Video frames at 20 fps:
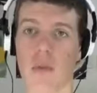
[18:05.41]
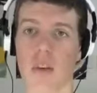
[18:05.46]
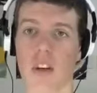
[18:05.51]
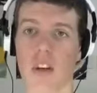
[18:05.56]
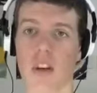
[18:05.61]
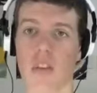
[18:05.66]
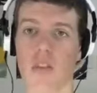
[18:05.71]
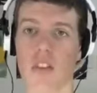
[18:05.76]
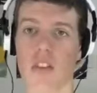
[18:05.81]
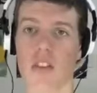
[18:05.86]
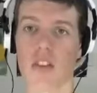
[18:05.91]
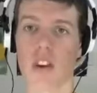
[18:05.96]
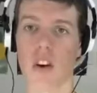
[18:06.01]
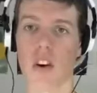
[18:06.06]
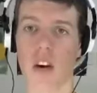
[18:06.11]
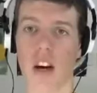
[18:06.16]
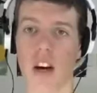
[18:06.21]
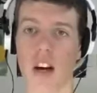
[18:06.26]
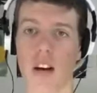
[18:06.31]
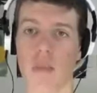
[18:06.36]
We don't want to
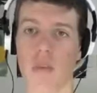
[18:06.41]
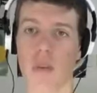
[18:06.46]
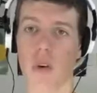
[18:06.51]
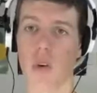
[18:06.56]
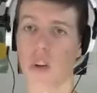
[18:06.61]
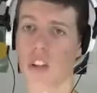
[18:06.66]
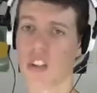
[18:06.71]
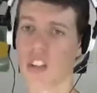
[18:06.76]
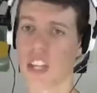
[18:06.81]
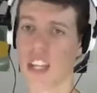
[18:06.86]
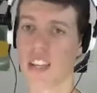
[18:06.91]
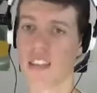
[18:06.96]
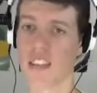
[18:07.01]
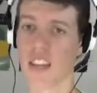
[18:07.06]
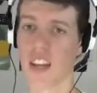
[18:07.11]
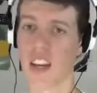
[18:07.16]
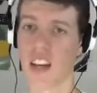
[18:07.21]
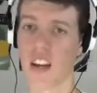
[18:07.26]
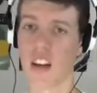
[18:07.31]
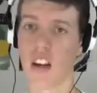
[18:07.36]
go up. We want to get
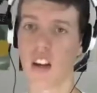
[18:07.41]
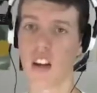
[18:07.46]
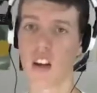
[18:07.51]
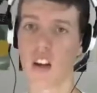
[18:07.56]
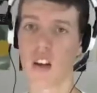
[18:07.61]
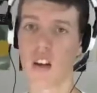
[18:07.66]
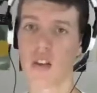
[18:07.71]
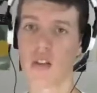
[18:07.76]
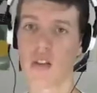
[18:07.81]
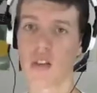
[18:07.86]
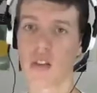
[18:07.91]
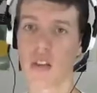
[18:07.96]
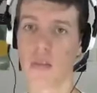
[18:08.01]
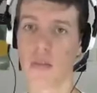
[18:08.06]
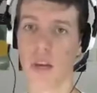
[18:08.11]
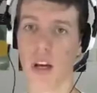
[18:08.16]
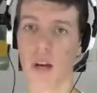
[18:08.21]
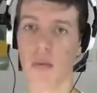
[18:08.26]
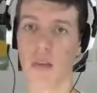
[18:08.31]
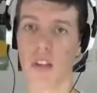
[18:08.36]
down to the
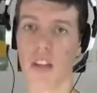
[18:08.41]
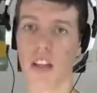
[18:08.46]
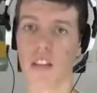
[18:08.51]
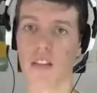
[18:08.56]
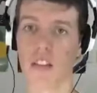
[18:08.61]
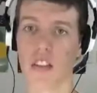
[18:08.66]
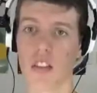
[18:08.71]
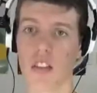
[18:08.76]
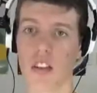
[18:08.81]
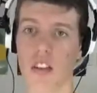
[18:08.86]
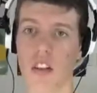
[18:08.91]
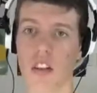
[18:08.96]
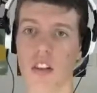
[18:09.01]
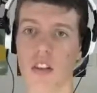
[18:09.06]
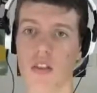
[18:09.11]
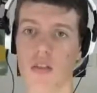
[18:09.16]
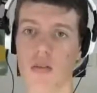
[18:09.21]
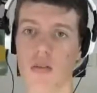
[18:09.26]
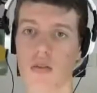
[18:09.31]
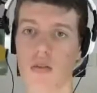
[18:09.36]
purple level
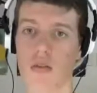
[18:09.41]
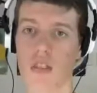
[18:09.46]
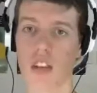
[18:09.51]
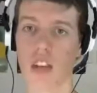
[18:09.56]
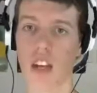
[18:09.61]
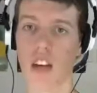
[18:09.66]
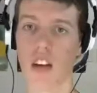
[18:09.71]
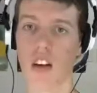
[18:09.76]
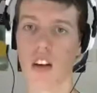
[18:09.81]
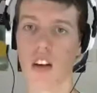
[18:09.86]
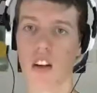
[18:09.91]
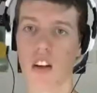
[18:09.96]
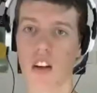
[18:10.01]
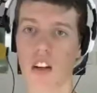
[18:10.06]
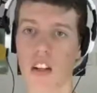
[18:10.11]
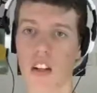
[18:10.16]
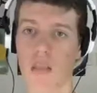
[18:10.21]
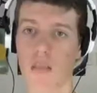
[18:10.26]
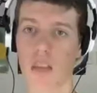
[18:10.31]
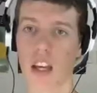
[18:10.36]
to take on
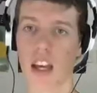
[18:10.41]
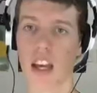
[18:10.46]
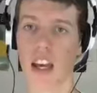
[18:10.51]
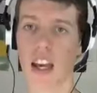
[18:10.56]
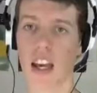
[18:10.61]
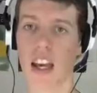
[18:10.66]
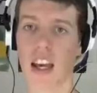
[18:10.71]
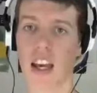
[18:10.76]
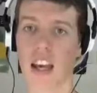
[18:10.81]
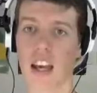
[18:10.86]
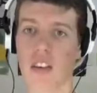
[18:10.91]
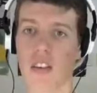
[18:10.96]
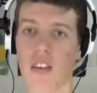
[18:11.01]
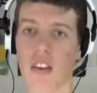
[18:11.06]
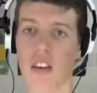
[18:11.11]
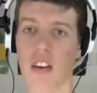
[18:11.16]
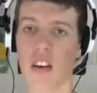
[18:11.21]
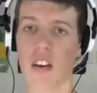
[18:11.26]
Olympia, and